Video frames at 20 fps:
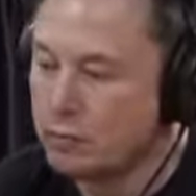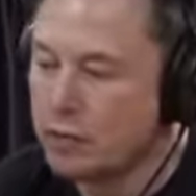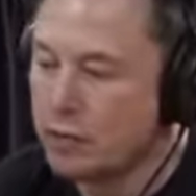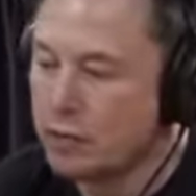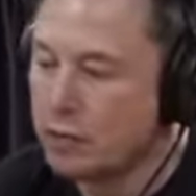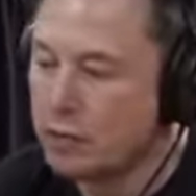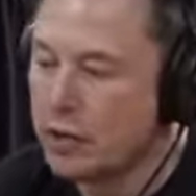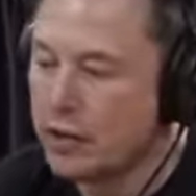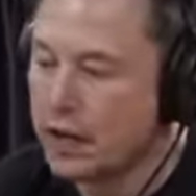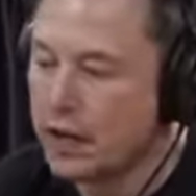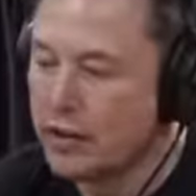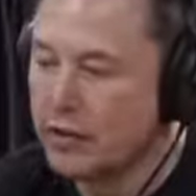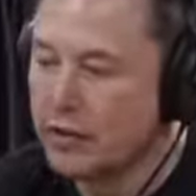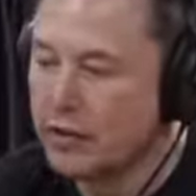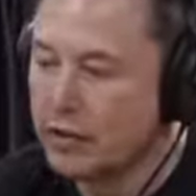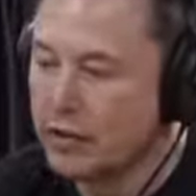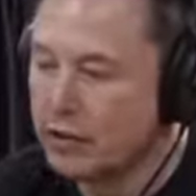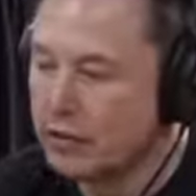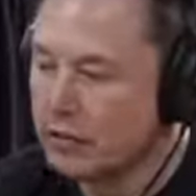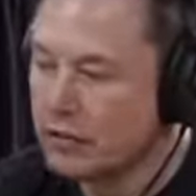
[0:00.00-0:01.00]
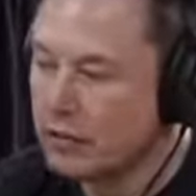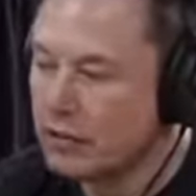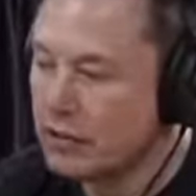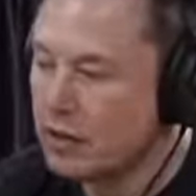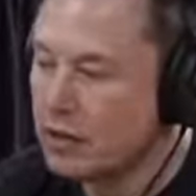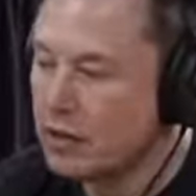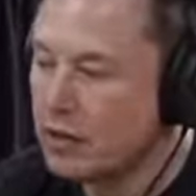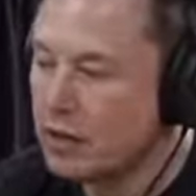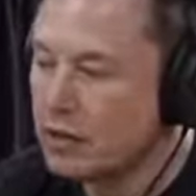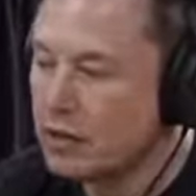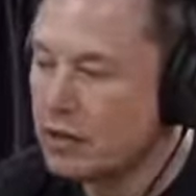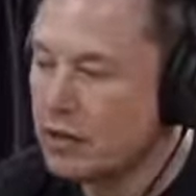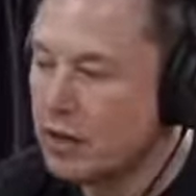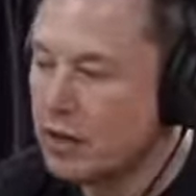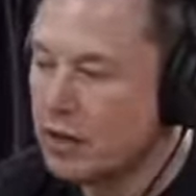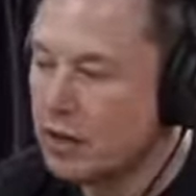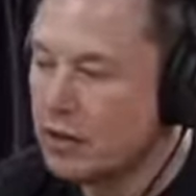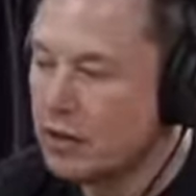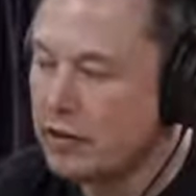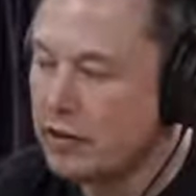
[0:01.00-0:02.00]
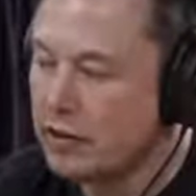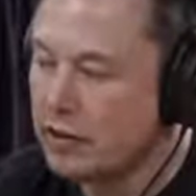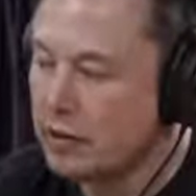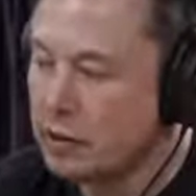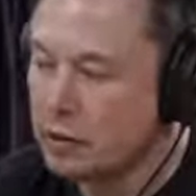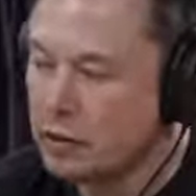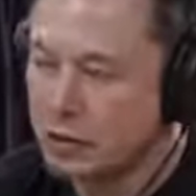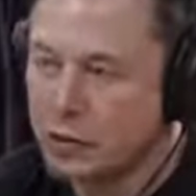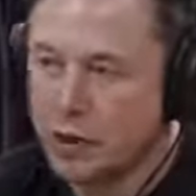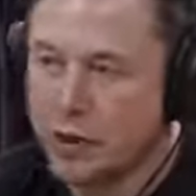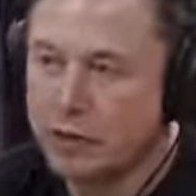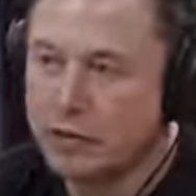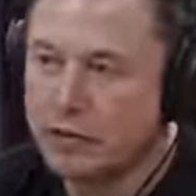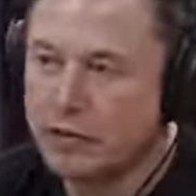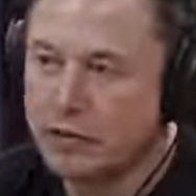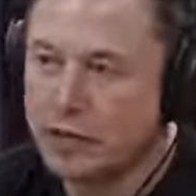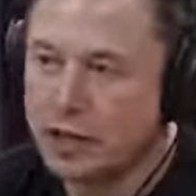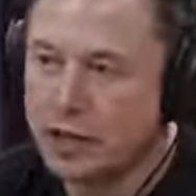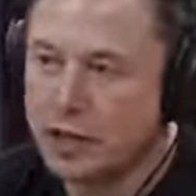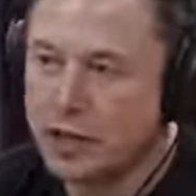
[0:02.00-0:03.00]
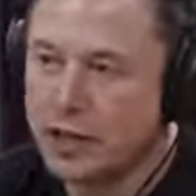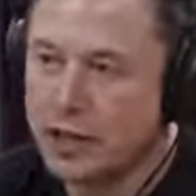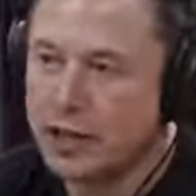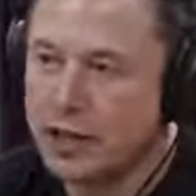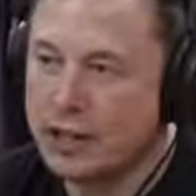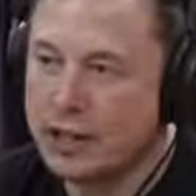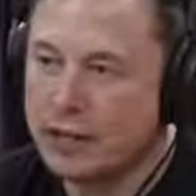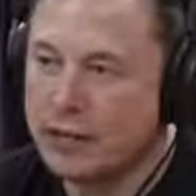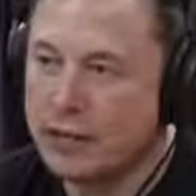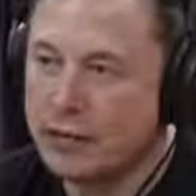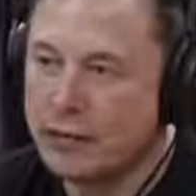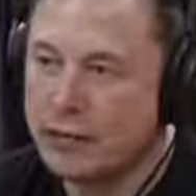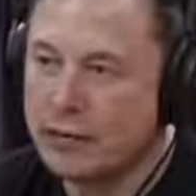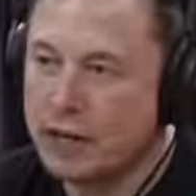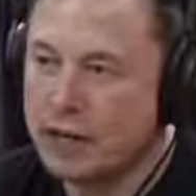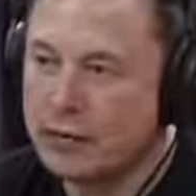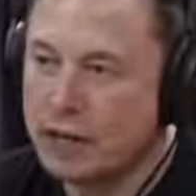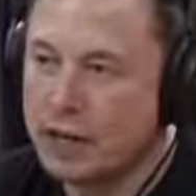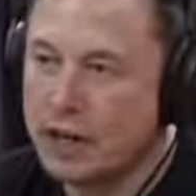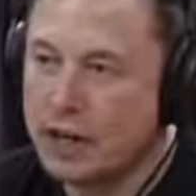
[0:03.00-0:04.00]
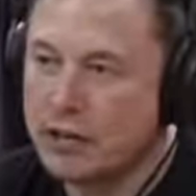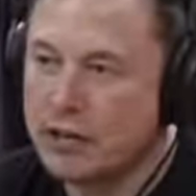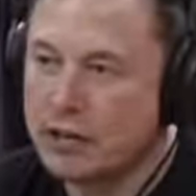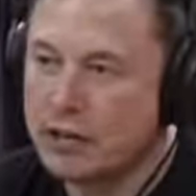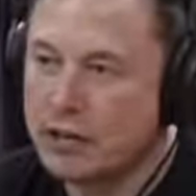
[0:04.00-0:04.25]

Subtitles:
be healthy and restoring some functionality that they've lost.